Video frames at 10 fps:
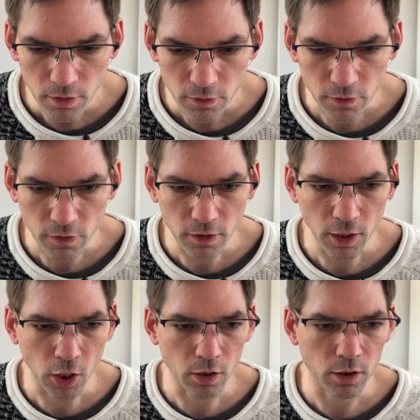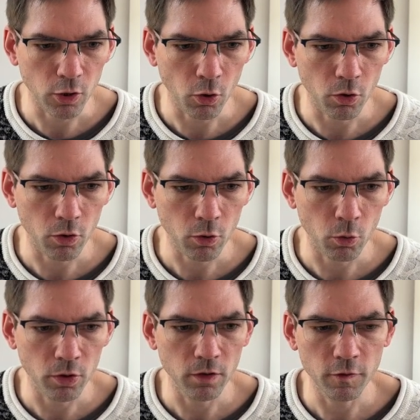So it's certainly got a lot
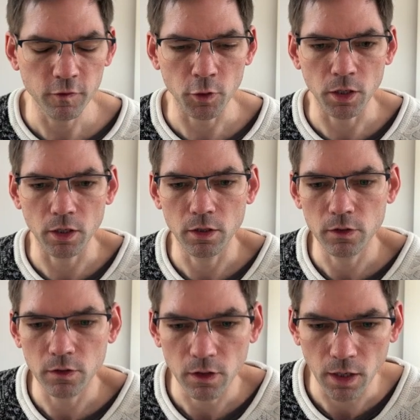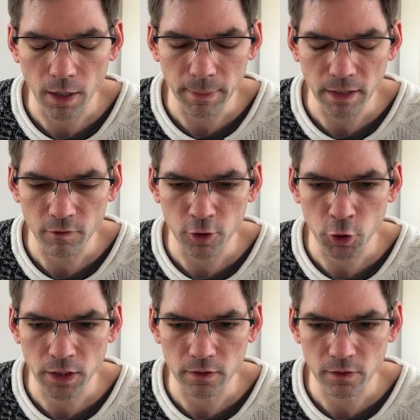going for it. I might have a
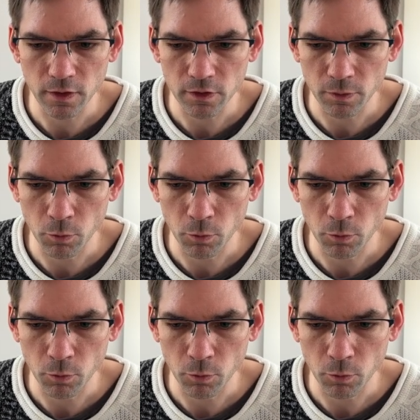look into this in